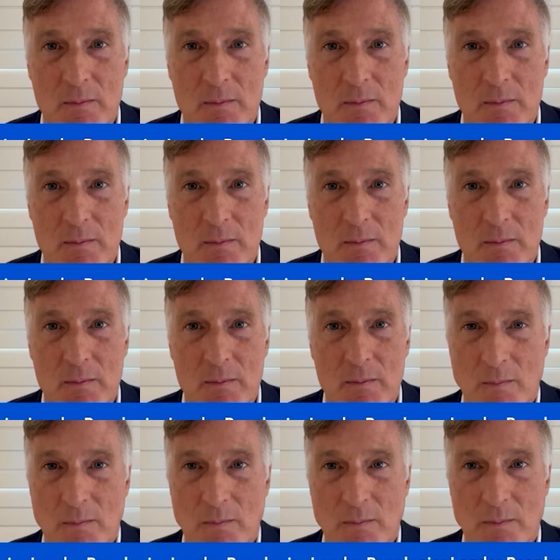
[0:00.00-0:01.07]

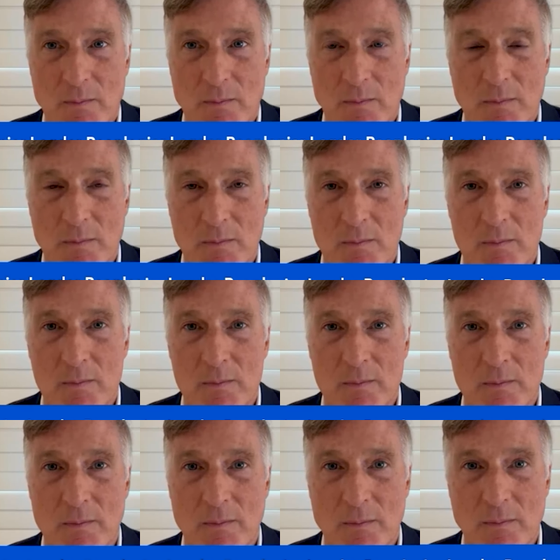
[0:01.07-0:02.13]

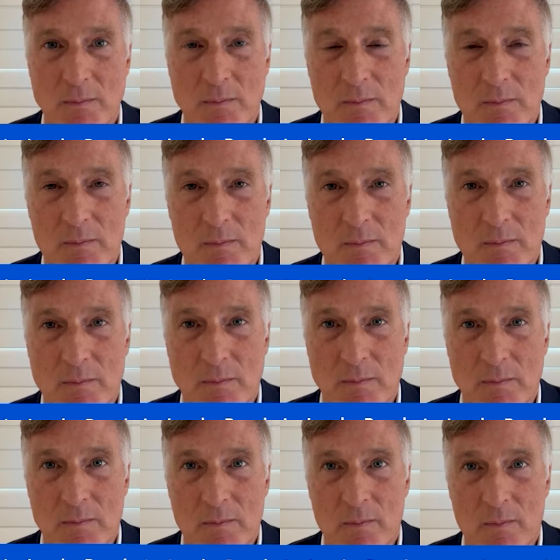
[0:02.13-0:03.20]

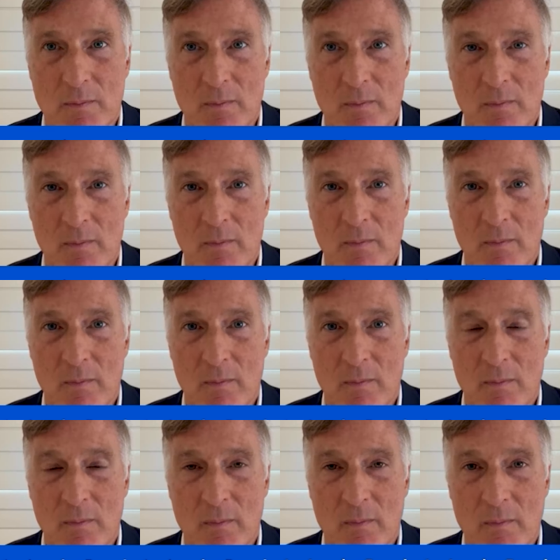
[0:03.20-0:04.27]

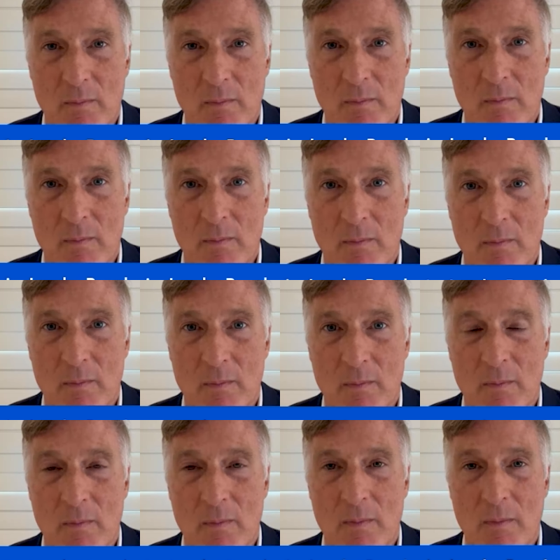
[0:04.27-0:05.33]

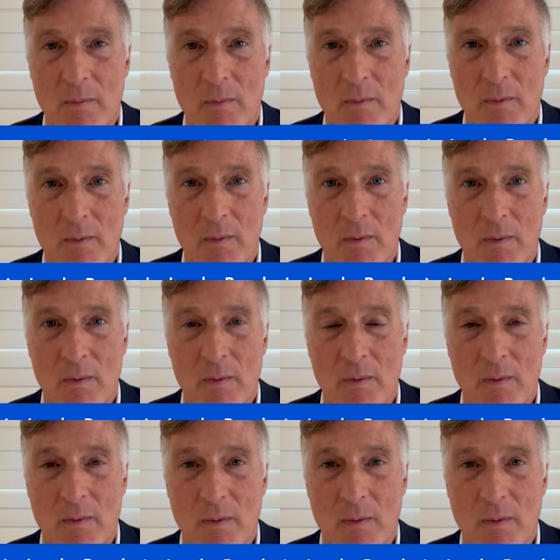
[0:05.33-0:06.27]
This person isn't speaking.